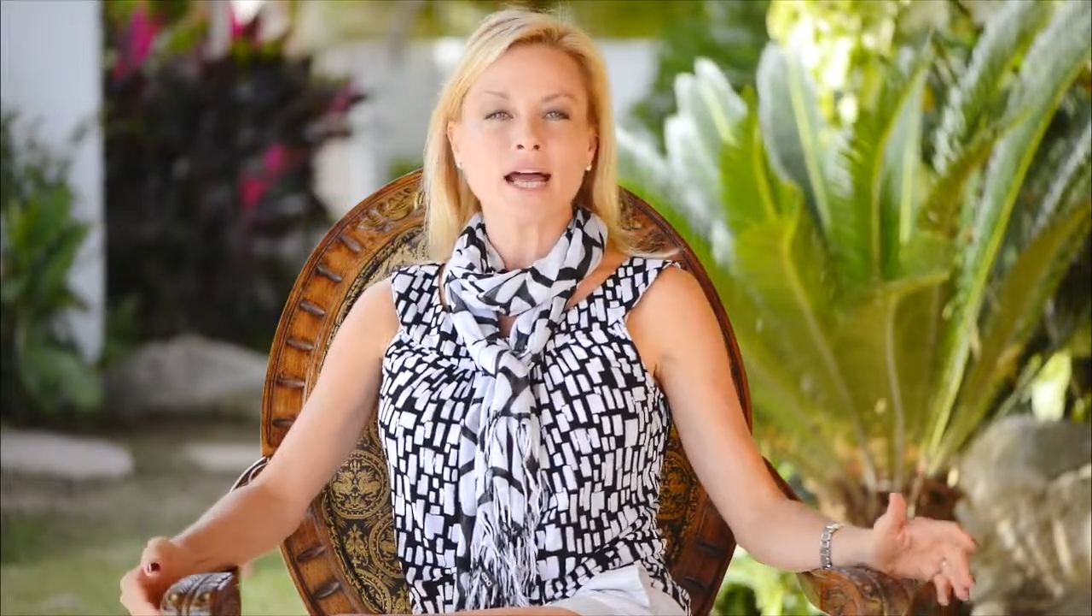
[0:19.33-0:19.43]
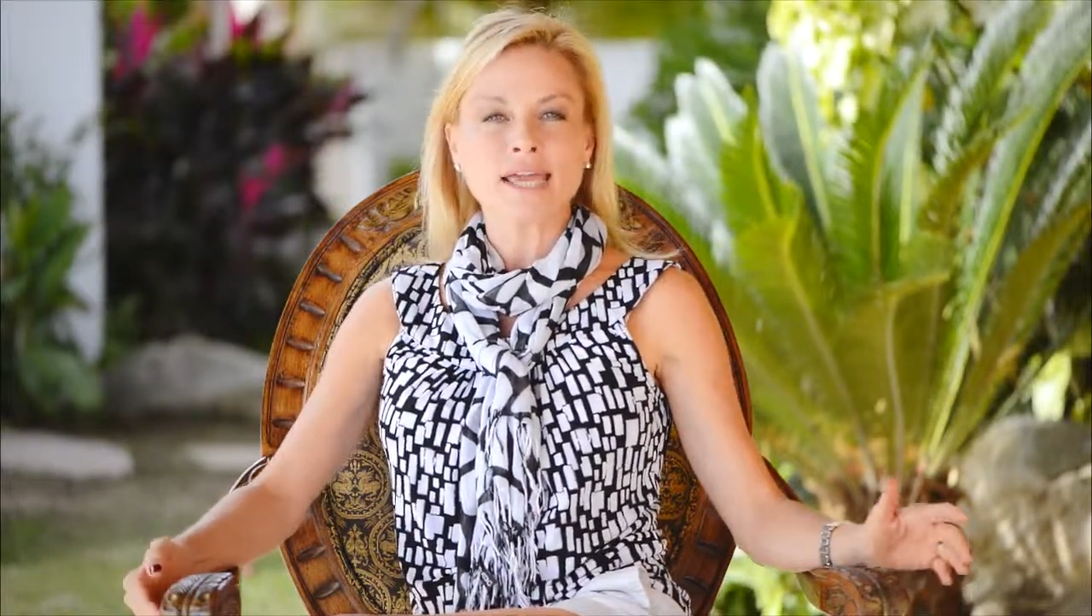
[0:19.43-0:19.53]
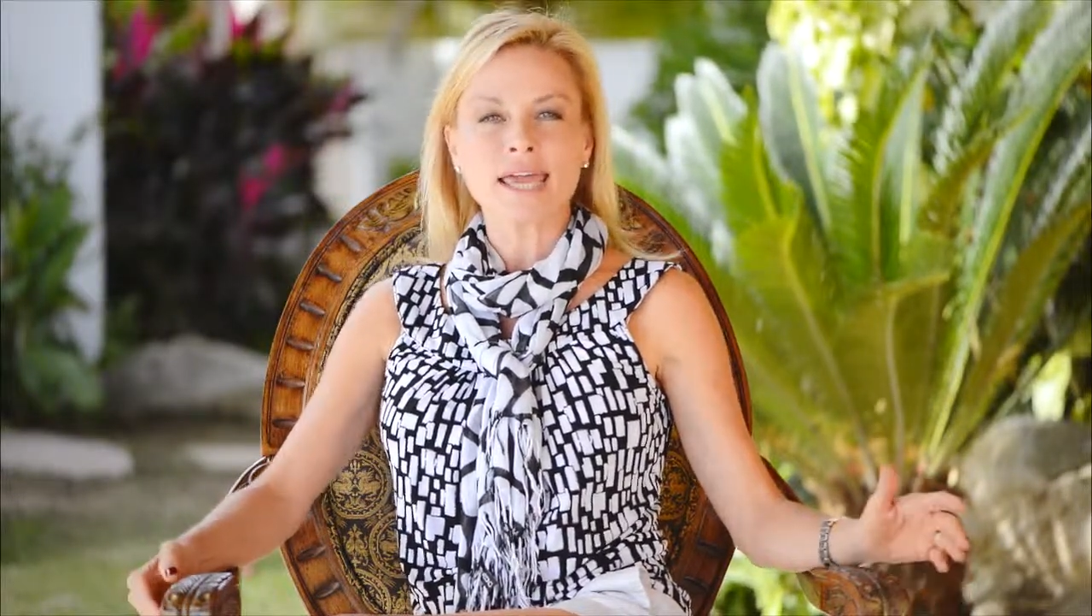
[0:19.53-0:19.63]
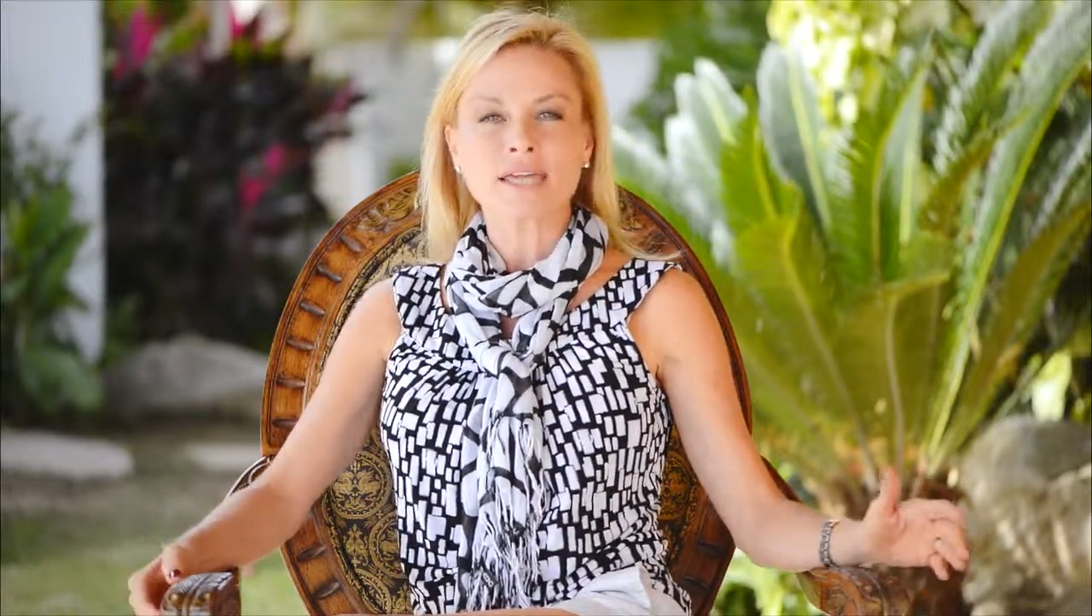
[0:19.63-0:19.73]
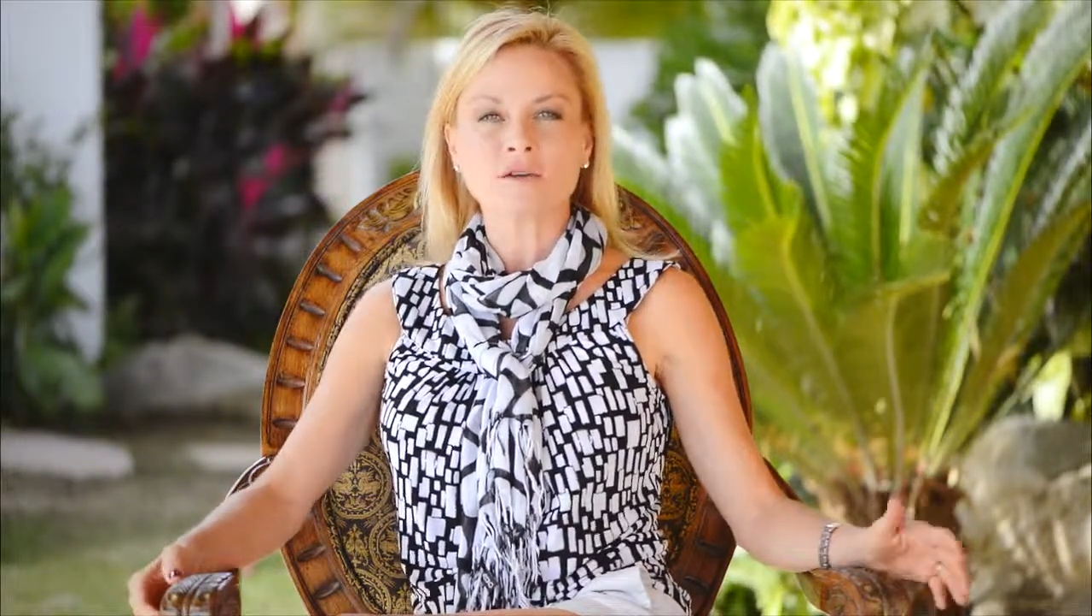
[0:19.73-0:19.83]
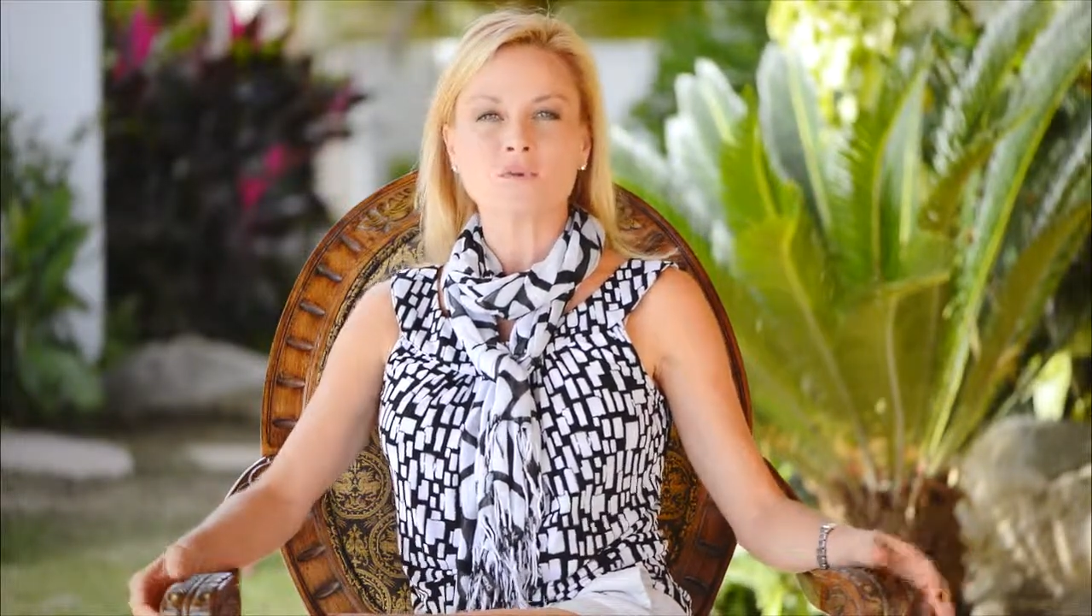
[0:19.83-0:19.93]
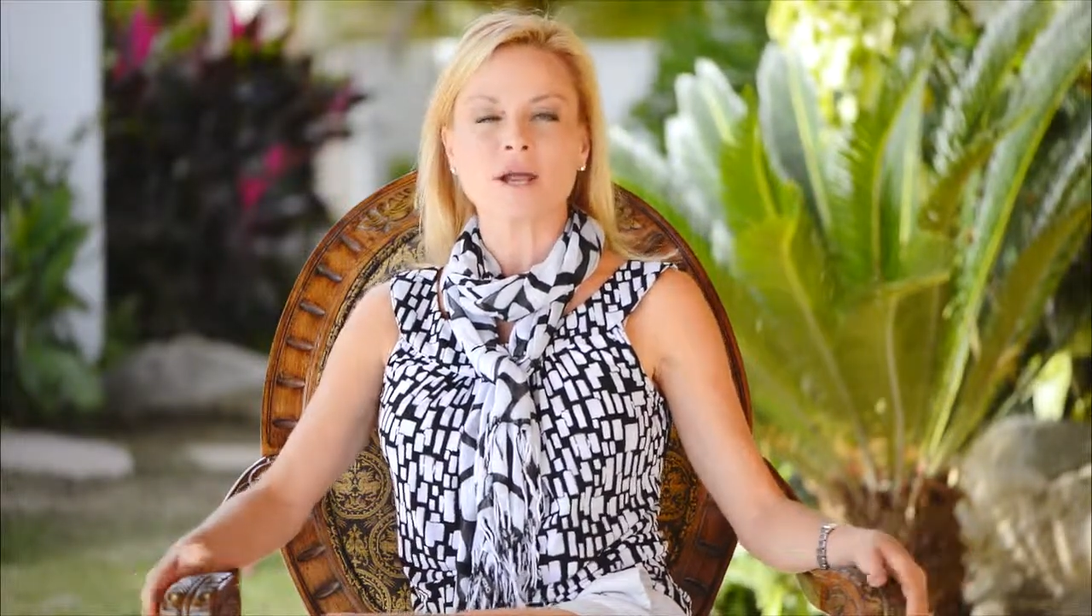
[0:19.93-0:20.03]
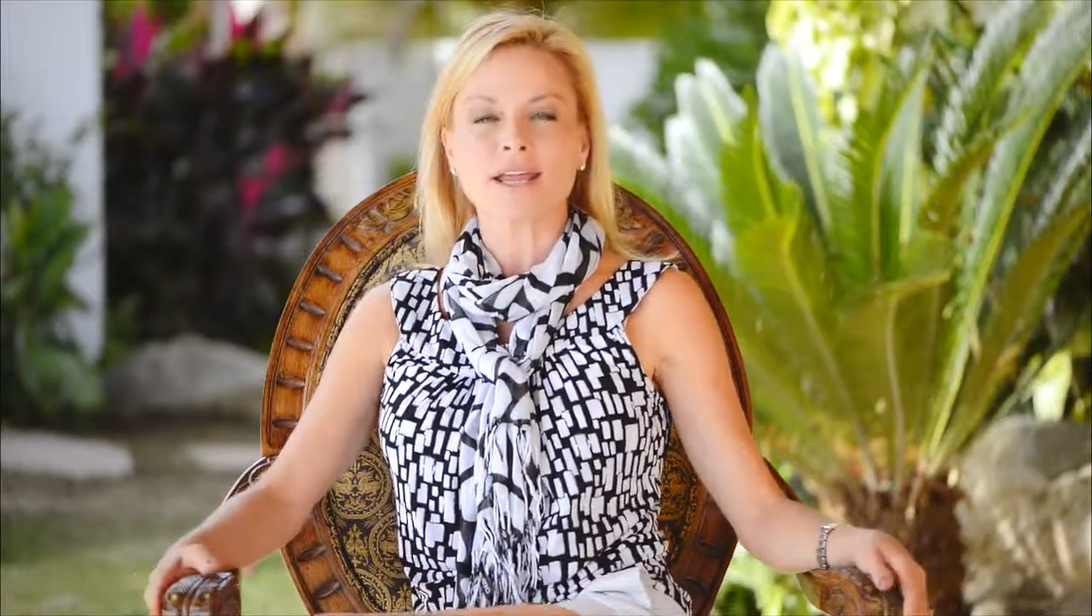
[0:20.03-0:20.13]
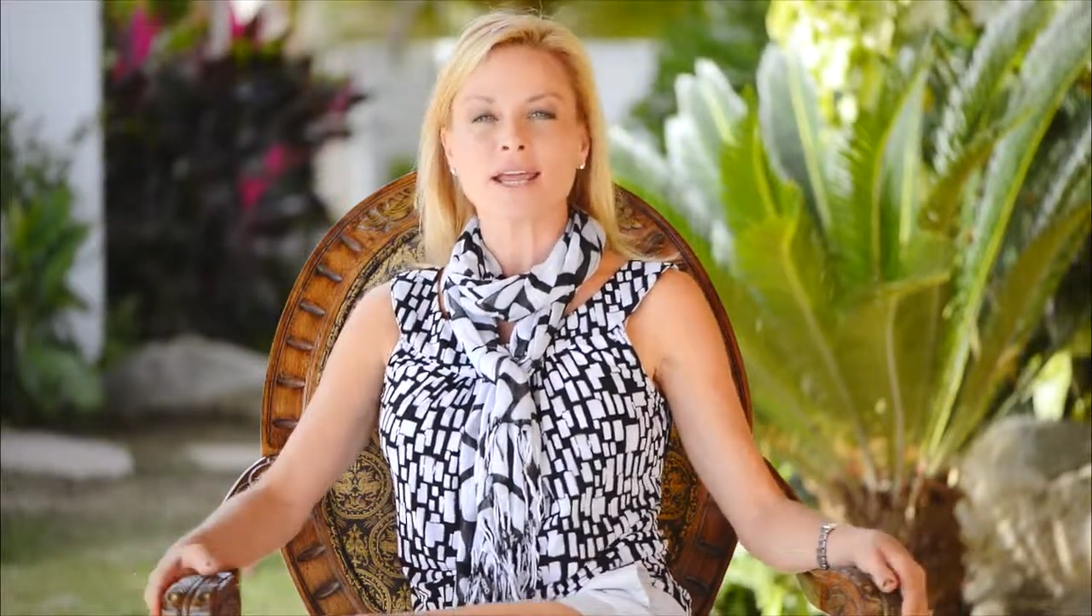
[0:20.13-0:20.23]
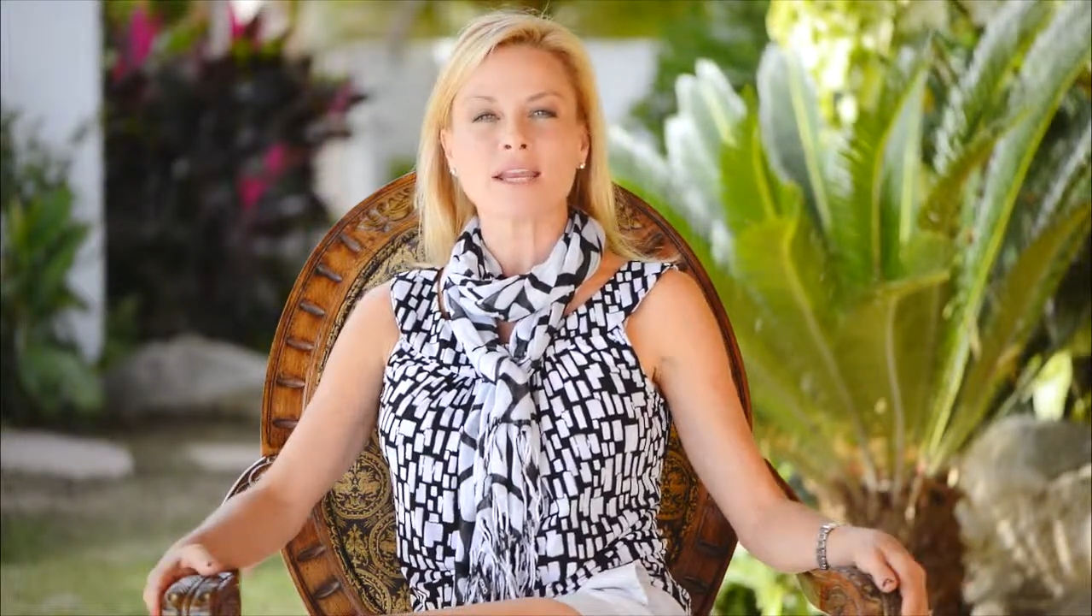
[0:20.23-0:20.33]
a cake can
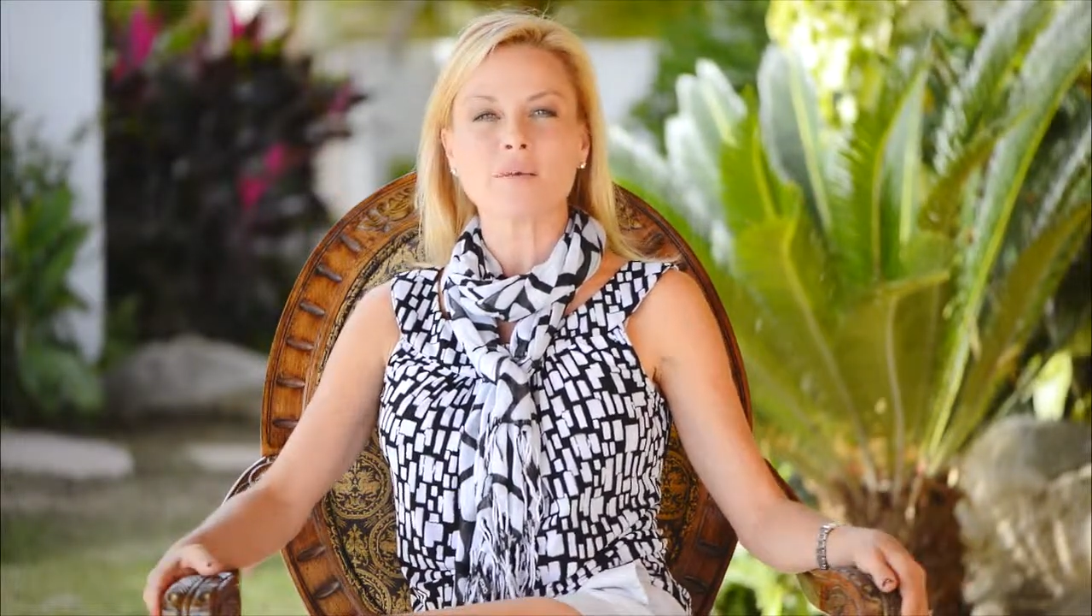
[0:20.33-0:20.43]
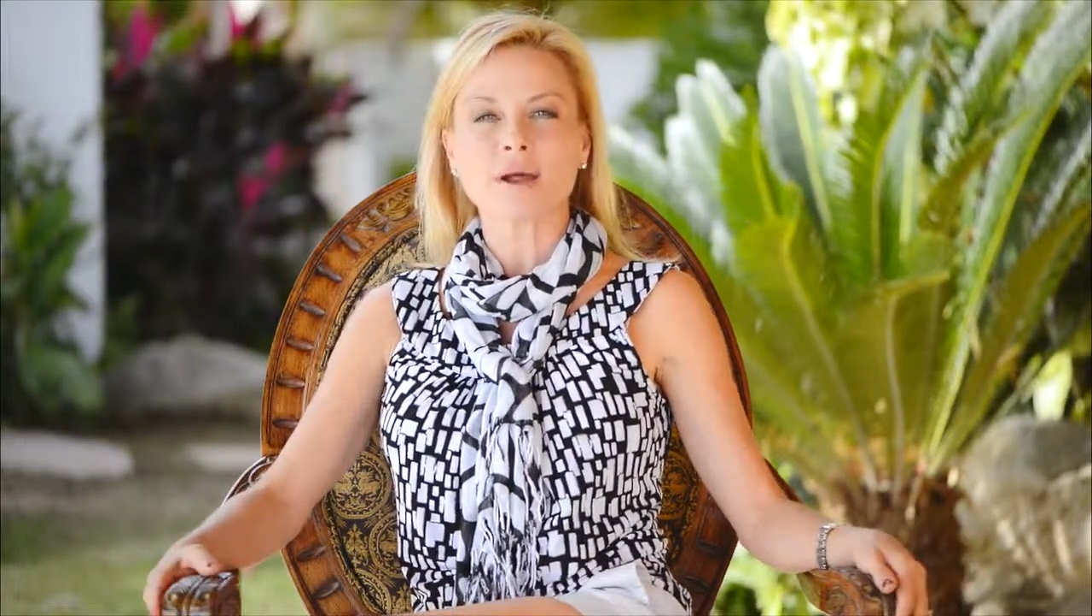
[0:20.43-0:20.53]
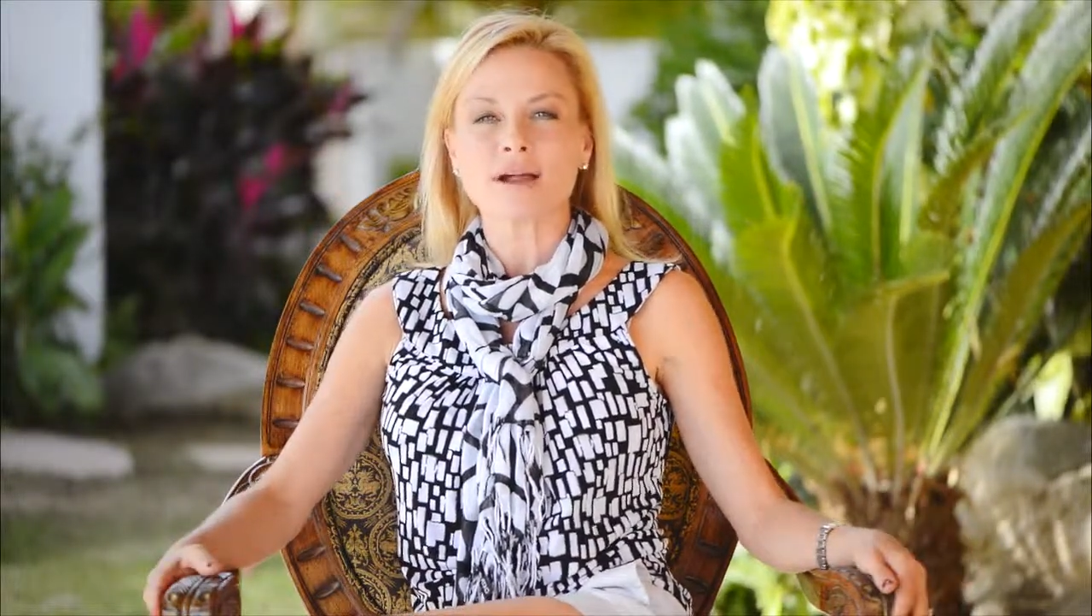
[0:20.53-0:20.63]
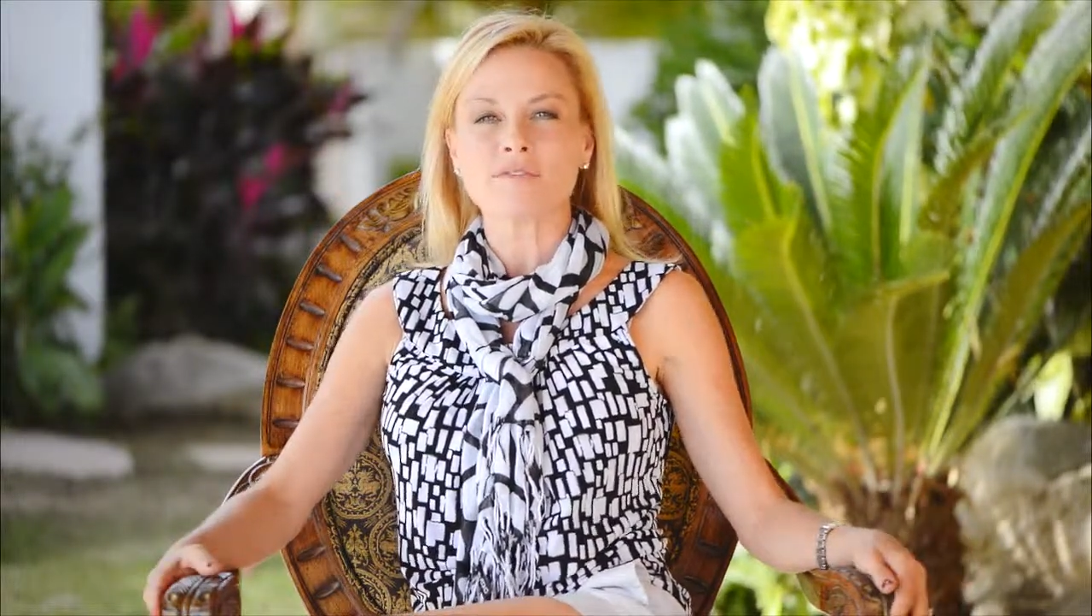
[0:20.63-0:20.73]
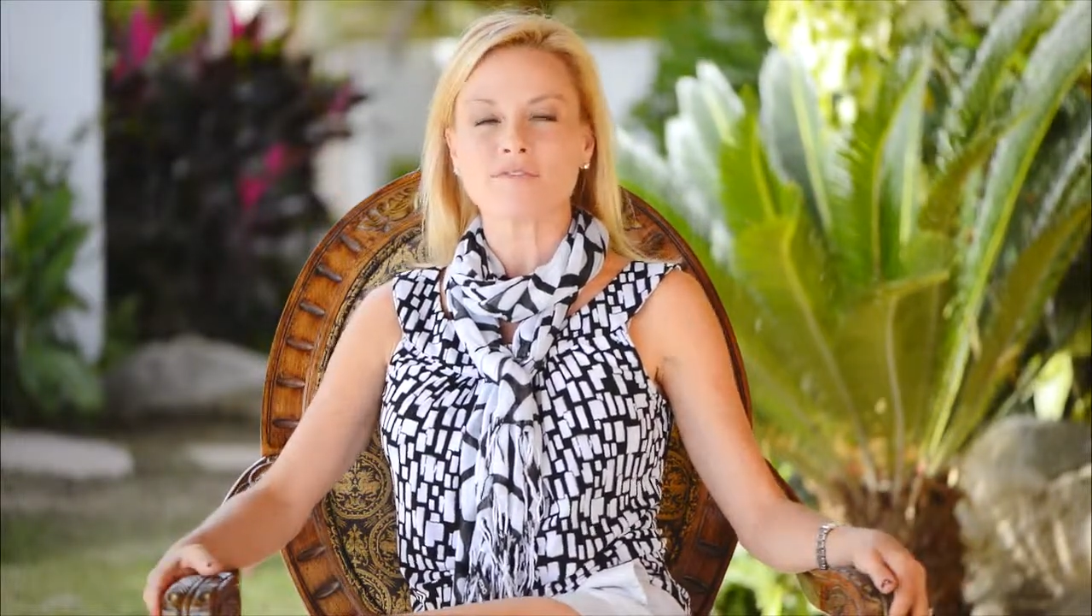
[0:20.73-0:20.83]
run anywhere